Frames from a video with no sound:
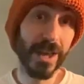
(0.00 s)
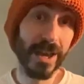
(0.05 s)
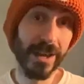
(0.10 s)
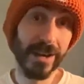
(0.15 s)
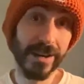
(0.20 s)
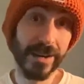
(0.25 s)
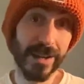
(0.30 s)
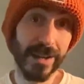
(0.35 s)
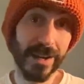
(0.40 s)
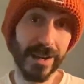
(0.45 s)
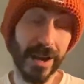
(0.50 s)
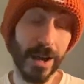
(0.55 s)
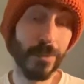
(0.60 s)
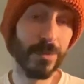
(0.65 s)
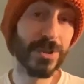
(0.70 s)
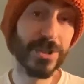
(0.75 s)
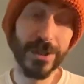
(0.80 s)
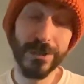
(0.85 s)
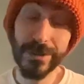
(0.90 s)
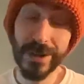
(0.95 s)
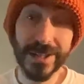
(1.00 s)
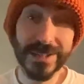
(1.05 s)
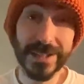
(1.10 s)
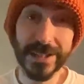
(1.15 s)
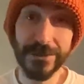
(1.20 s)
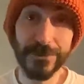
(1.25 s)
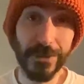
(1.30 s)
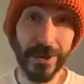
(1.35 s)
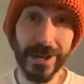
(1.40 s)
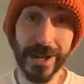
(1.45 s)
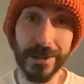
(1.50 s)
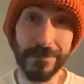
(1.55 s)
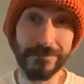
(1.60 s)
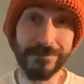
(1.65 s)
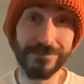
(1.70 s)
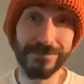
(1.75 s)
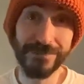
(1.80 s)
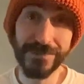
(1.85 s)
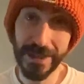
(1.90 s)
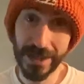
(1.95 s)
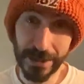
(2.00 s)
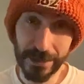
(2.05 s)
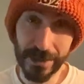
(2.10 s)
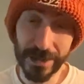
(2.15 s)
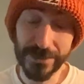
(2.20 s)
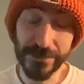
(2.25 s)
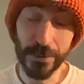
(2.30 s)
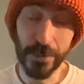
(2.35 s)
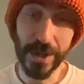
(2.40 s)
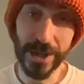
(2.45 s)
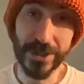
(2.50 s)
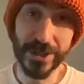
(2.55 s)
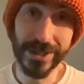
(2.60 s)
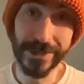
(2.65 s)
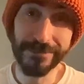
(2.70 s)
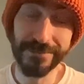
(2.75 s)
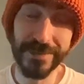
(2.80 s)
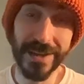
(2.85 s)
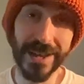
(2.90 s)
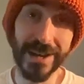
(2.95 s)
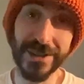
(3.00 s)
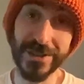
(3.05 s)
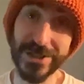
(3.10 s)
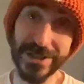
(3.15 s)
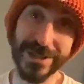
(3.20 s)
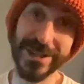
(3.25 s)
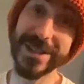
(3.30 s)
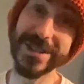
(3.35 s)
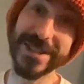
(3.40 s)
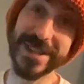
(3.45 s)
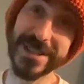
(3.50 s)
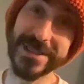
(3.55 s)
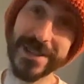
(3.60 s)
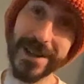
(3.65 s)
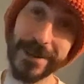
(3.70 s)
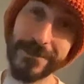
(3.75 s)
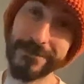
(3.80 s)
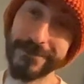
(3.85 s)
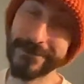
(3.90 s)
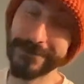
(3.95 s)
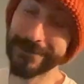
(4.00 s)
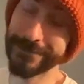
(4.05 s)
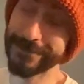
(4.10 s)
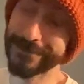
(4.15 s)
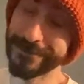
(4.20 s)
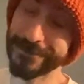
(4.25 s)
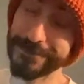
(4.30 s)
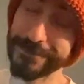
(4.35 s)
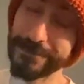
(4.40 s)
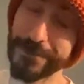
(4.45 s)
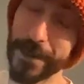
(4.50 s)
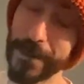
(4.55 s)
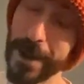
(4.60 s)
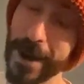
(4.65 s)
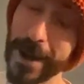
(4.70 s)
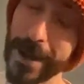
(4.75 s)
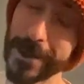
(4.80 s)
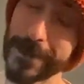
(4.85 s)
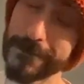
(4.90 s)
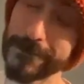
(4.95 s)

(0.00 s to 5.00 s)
And uh, I will see you guys next Friday. Thank you guys for watching, and I'll see you guys next time. Bye-bye.